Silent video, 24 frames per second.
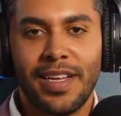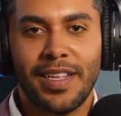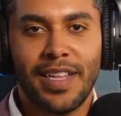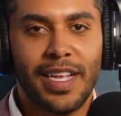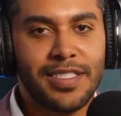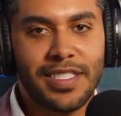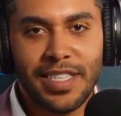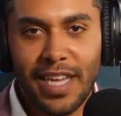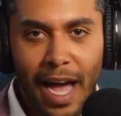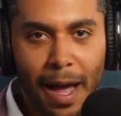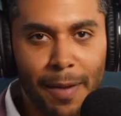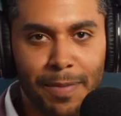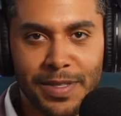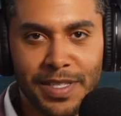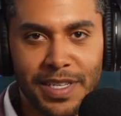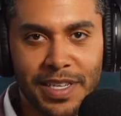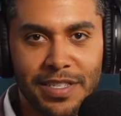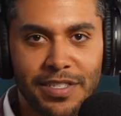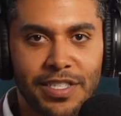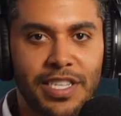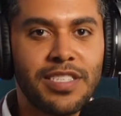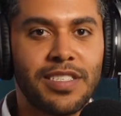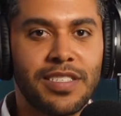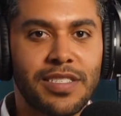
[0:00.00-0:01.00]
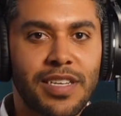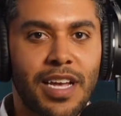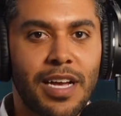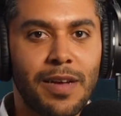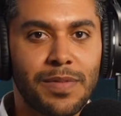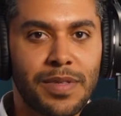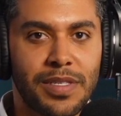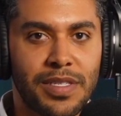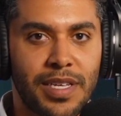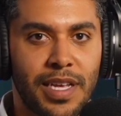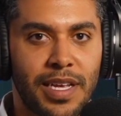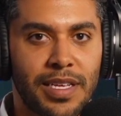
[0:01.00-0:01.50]
That's the opposite. Jesus
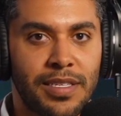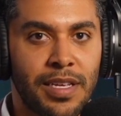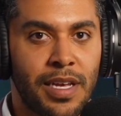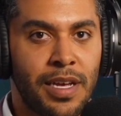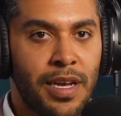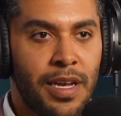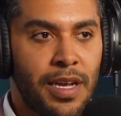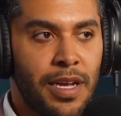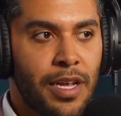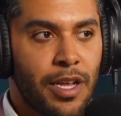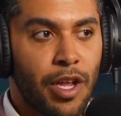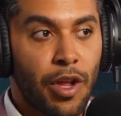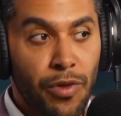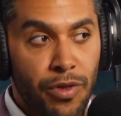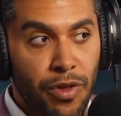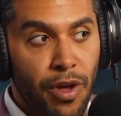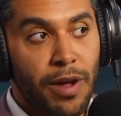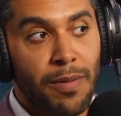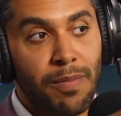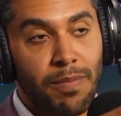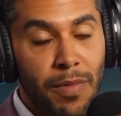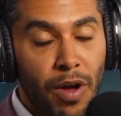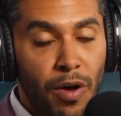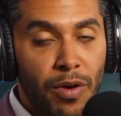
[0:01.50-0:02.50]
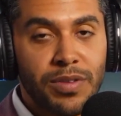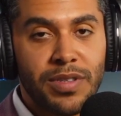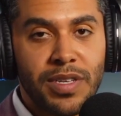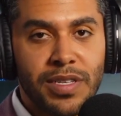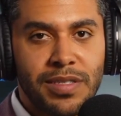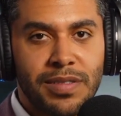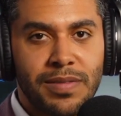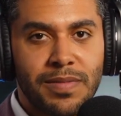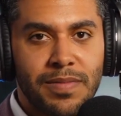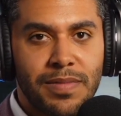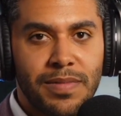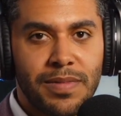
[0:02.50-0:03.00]
comes and says, you thought
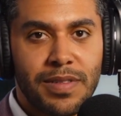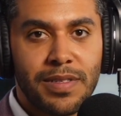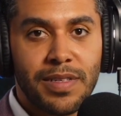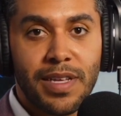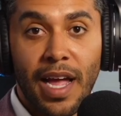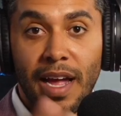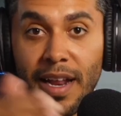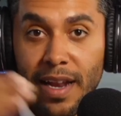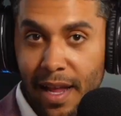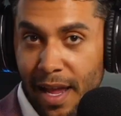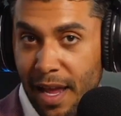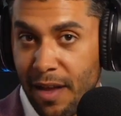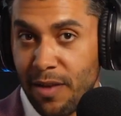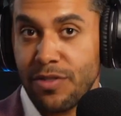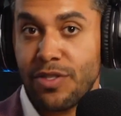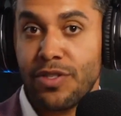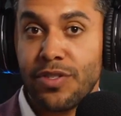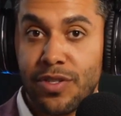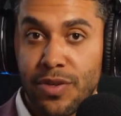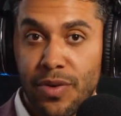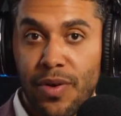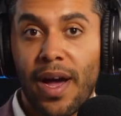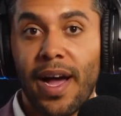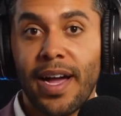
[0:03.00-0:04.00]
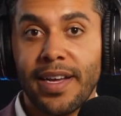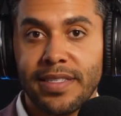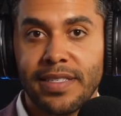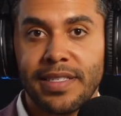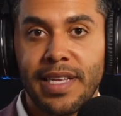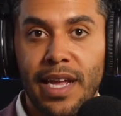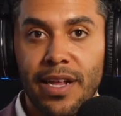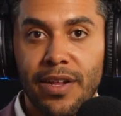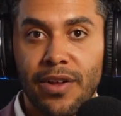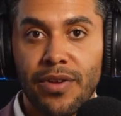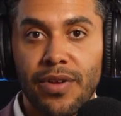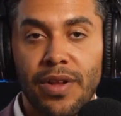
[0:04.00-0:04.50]
Moses kind of held you to a high
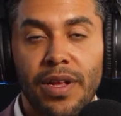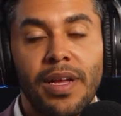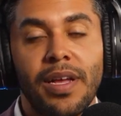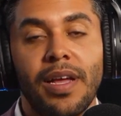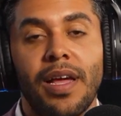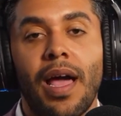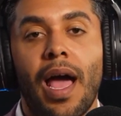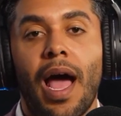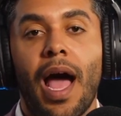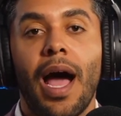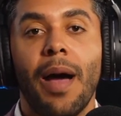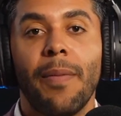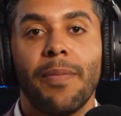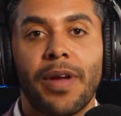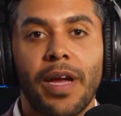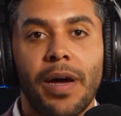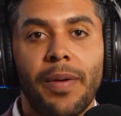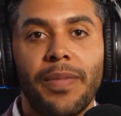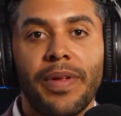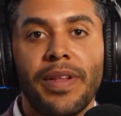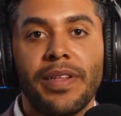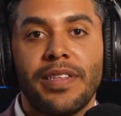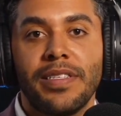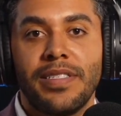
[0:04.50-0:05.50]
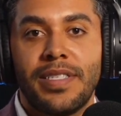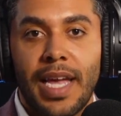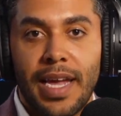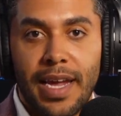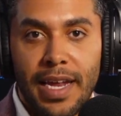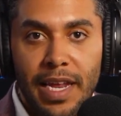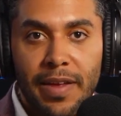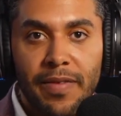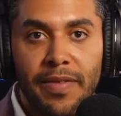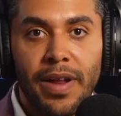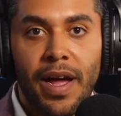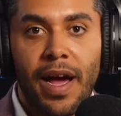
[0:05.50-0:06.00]
standard? I'm coming to take
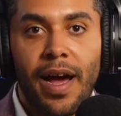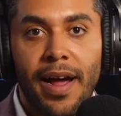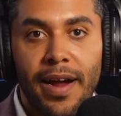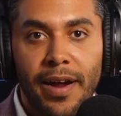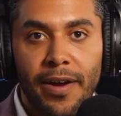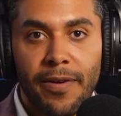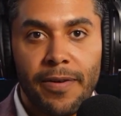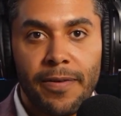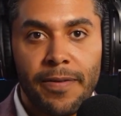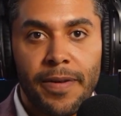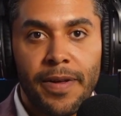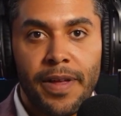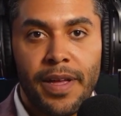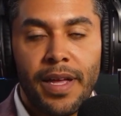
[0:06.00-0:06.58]
it even higher.